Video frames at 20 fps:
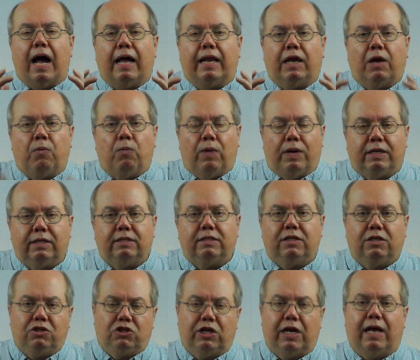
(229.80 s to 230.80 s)
And I want to
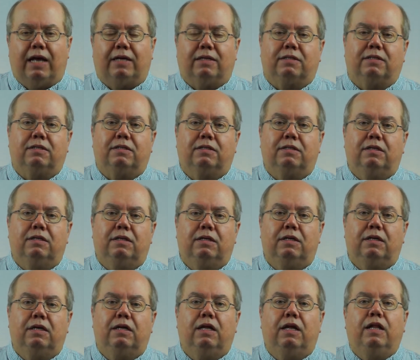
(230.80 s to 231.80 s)
suggest
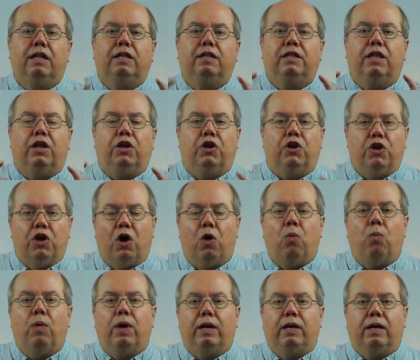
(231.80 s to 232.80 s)
that
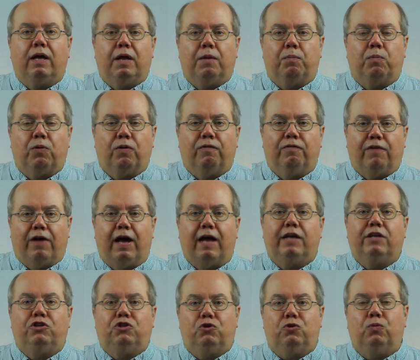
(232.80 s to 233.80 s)
no one can
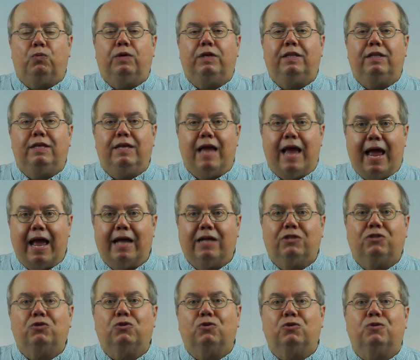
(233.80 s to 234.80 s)
provide you with the
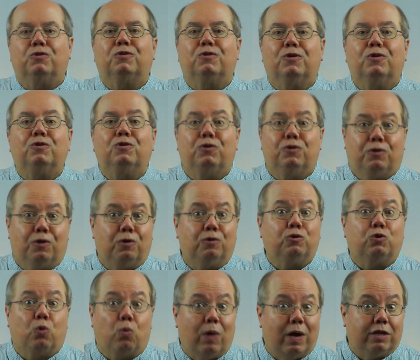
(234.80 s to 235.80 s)
answers to
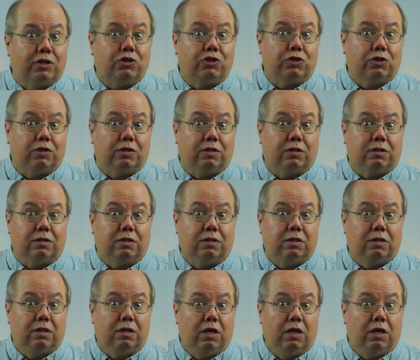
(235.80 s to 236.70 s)
those questions.